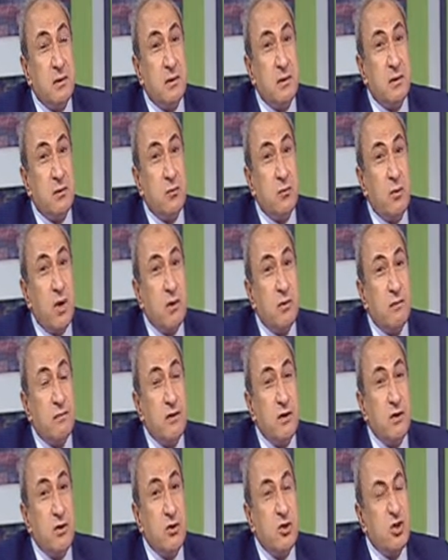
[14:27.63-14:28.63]
one of
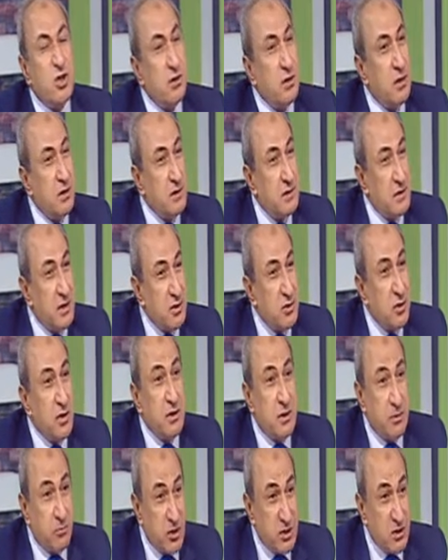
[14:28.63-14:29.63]
the journalists, actually,
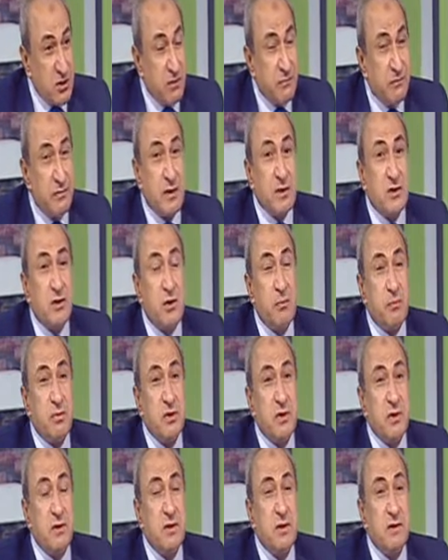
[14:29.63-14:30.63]
in the press conference,
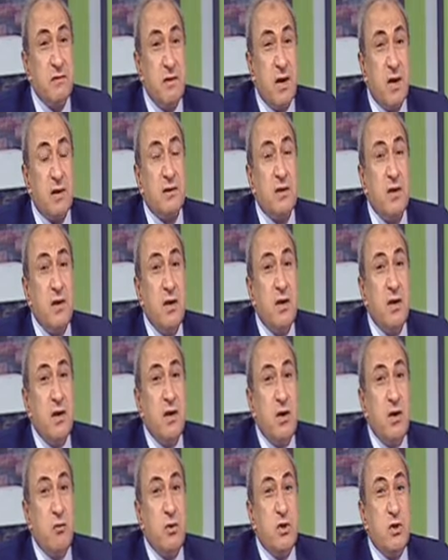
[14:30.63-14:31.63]
representing that
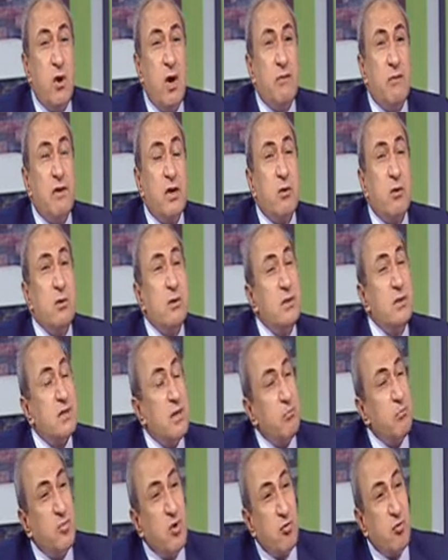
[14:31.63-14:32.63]
we do have our own
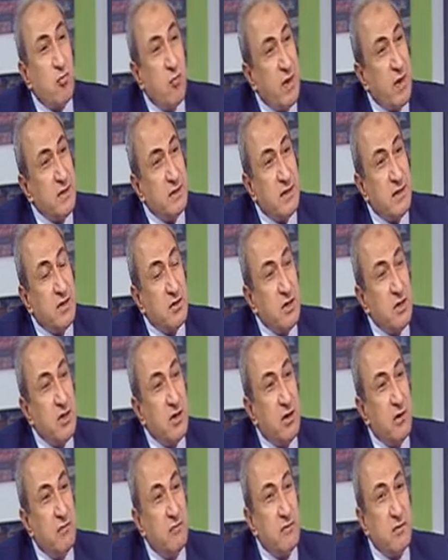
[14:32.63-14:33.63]
simple right, actually,
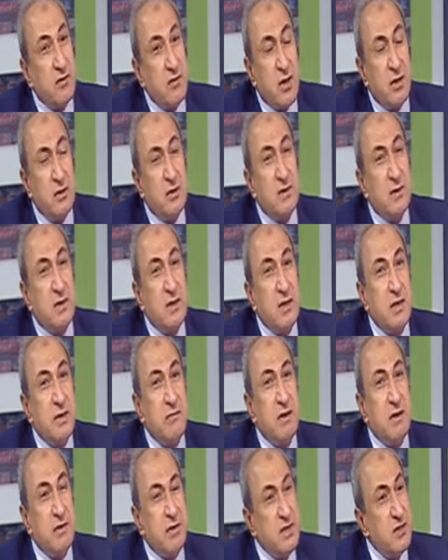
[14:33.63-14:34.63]
of not
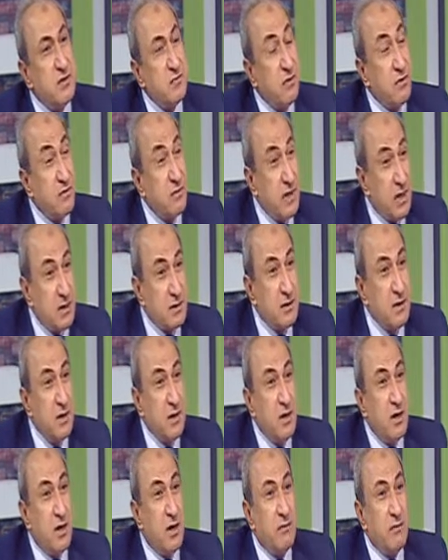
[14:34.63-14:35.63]
giving this for that,
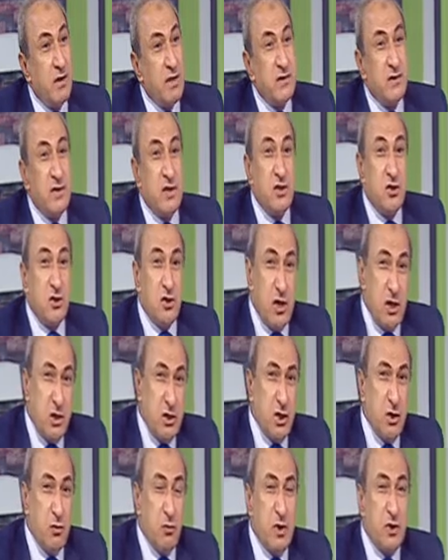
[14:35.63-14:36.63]
of
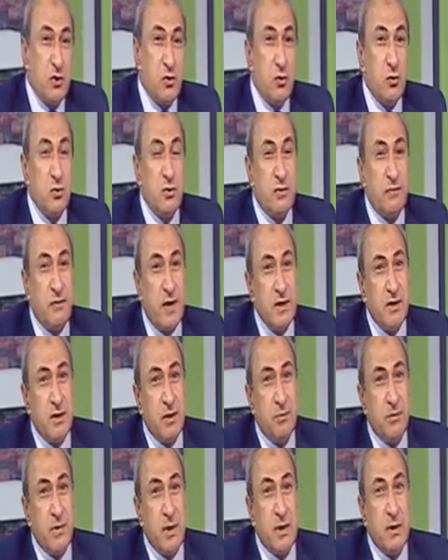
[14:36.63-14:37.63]
exchanging one sort of
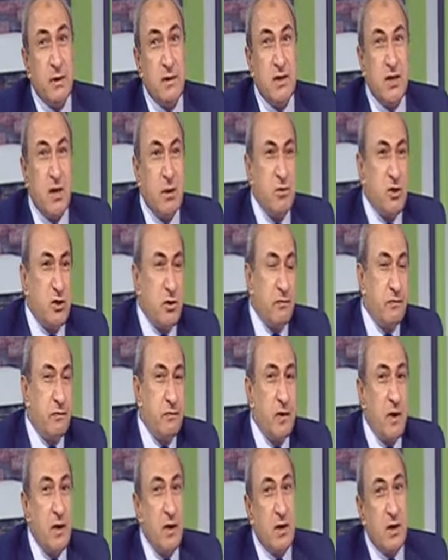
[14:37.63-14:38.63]
item in terms of
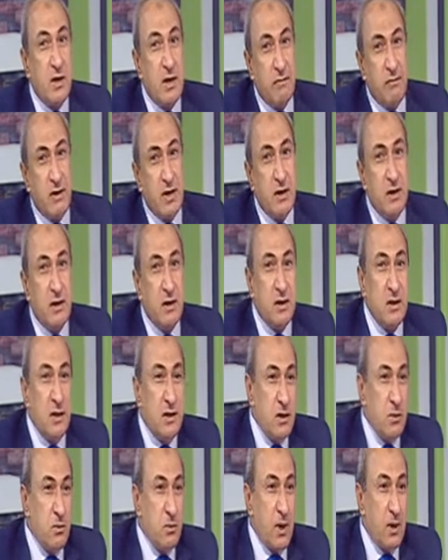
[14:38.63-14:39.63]
giving
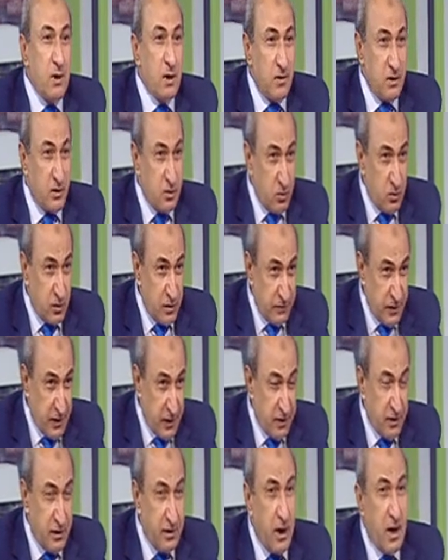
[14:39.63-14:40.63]
you another sort of
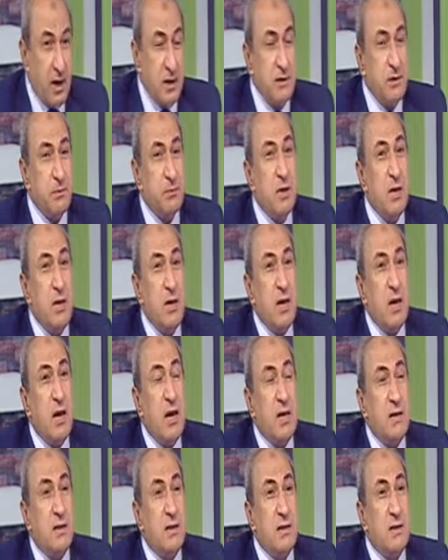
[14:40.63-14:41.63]
another item.
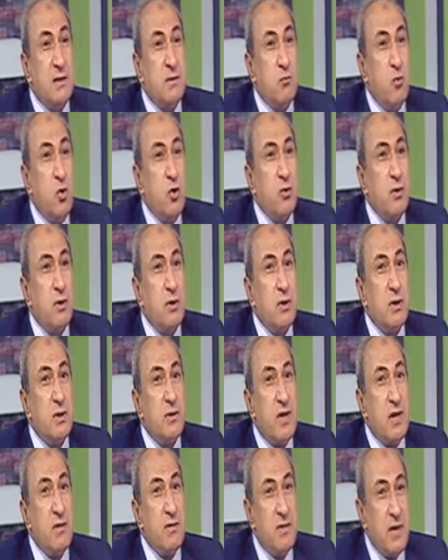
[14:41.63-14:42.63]
It's more
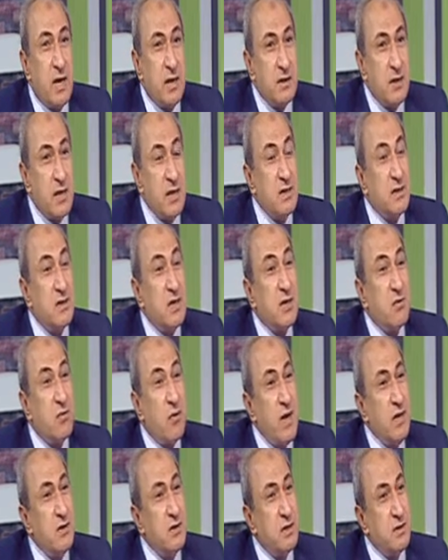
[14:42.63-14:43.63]
than that, it's
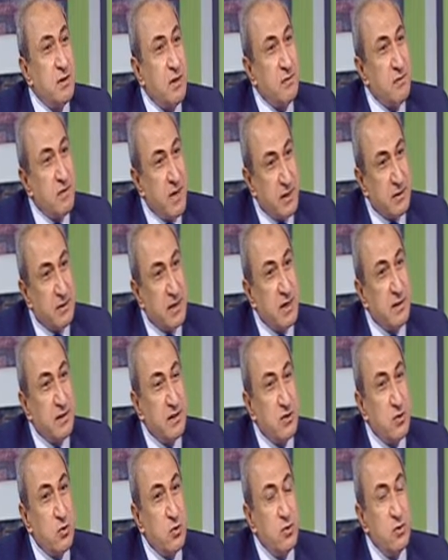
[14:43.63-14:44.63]
greater than that. It's
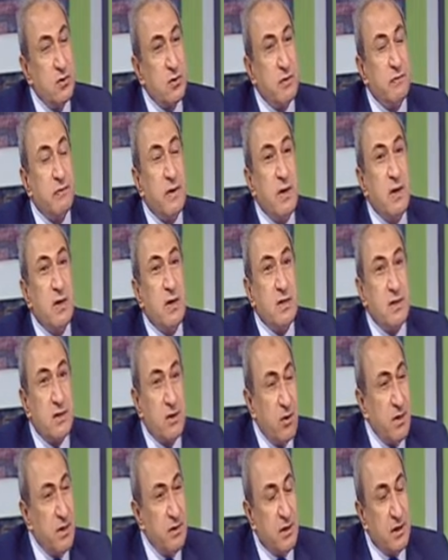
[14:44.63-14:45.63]
a sort of
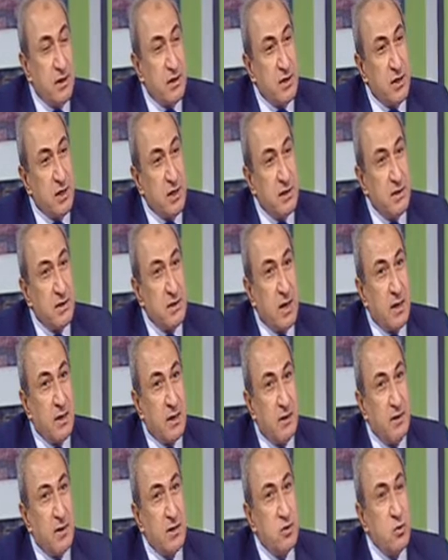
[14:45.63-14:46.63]
solidarity, it's
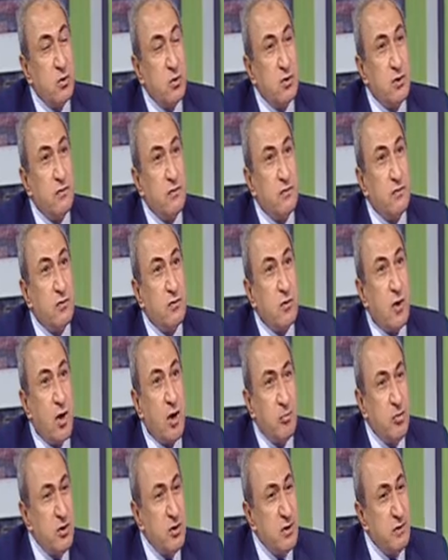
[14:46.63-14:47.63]
another sort of
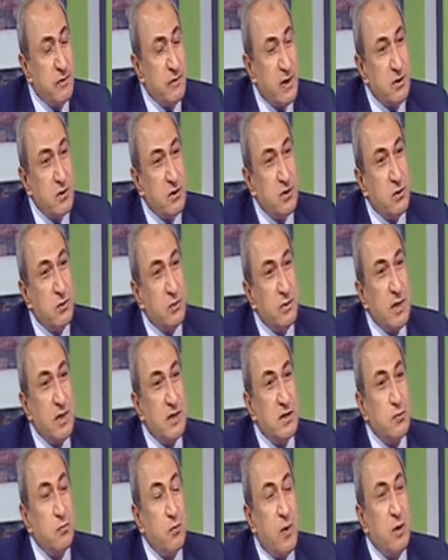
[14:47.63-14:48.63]
cooperative attitude.
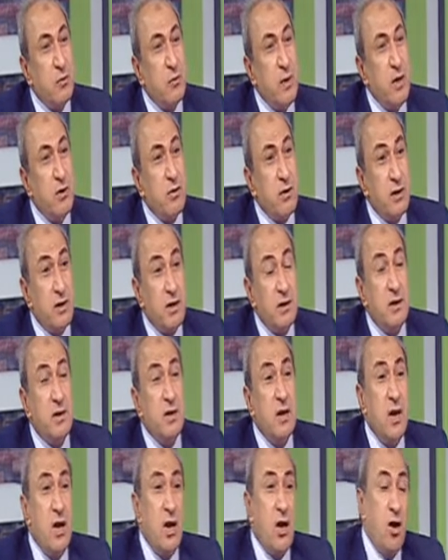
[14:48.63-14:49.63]
It's one way or another
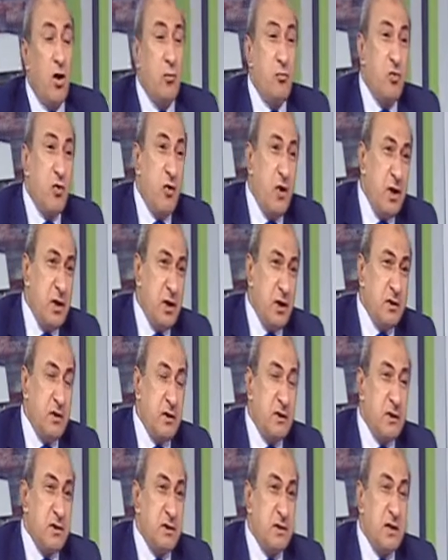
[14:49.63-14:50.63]
of bringing the
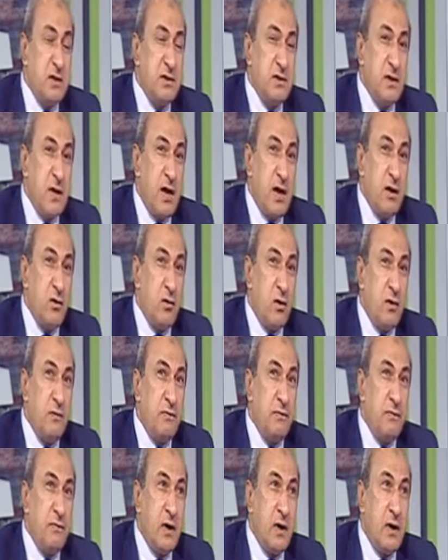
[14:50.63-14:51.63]
tussles and of
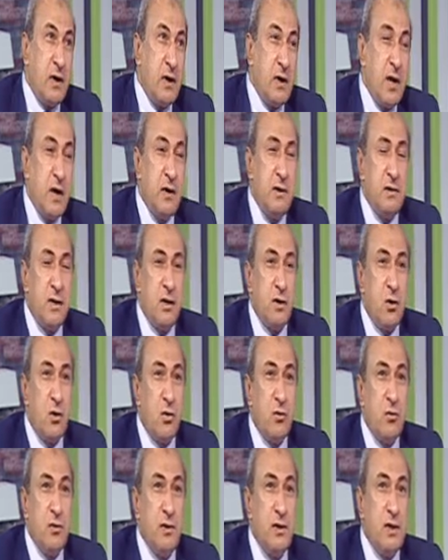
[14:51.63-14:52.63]
ending
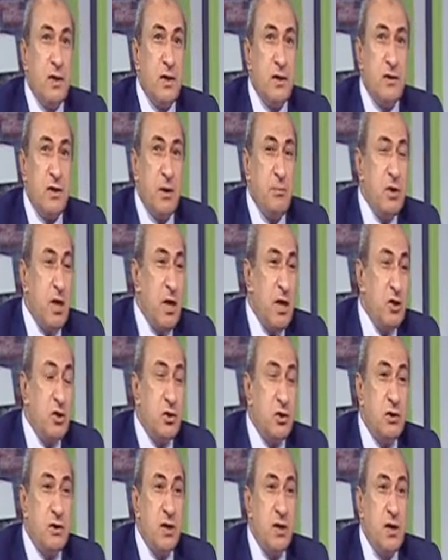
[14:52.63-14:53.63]
all the
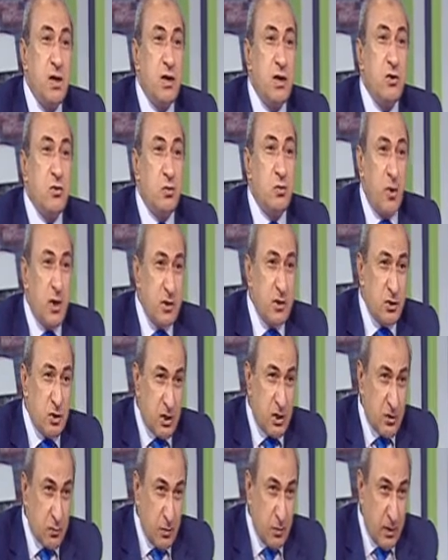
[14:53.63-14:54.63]
tribulations to
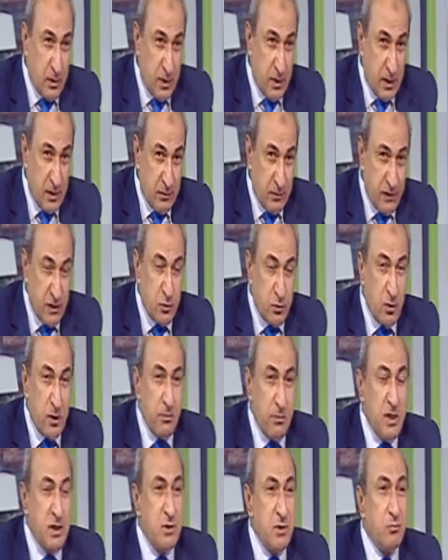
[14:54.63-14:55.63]
just one individual
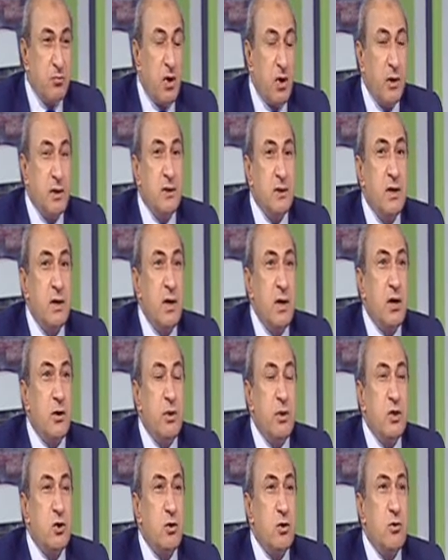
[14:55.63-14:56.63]
meeting point in
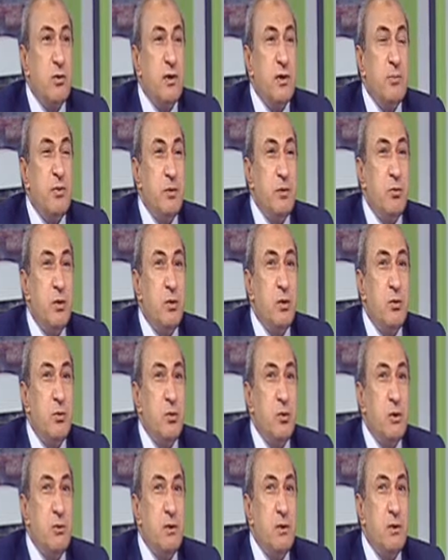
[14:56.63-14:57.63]
which all the people
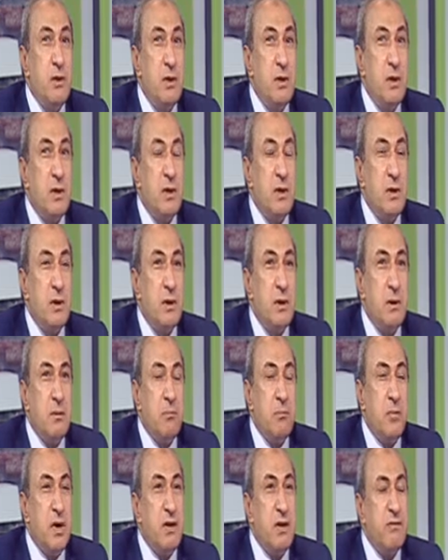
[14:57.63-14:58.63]
would
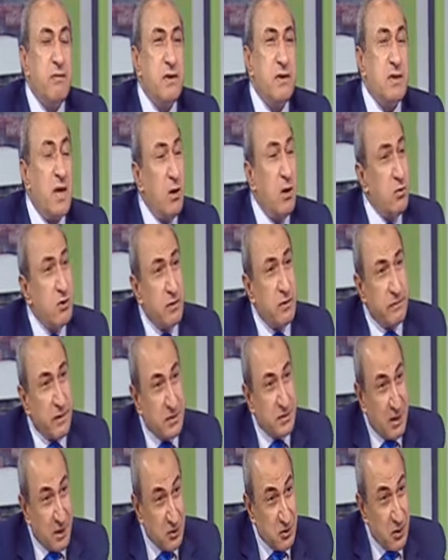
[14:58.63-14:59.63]
benefit out of
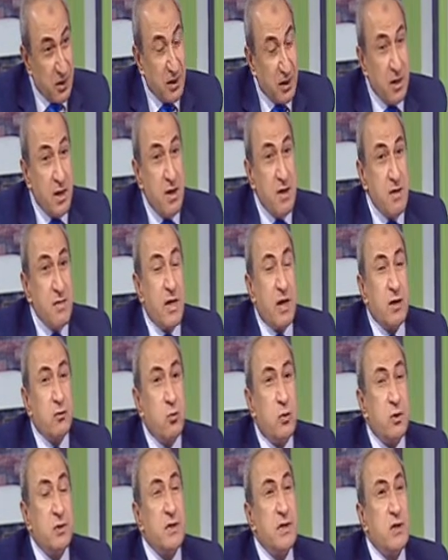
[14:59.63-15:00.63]
it, actually.
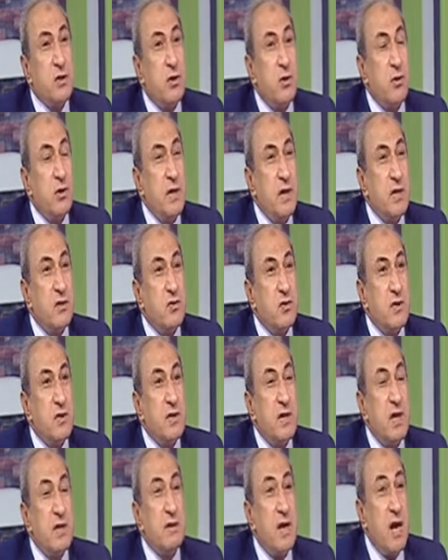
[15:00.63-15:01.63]
That was his own
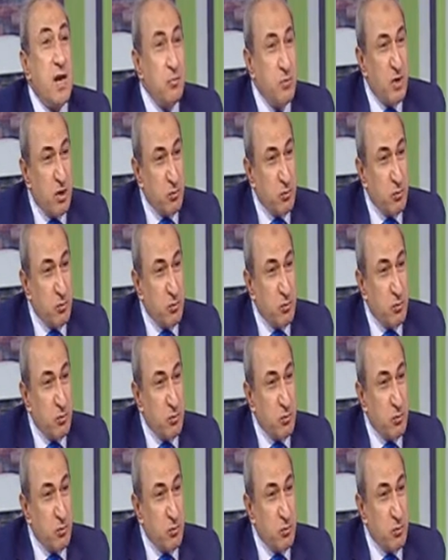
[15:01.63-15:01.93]
interest that had been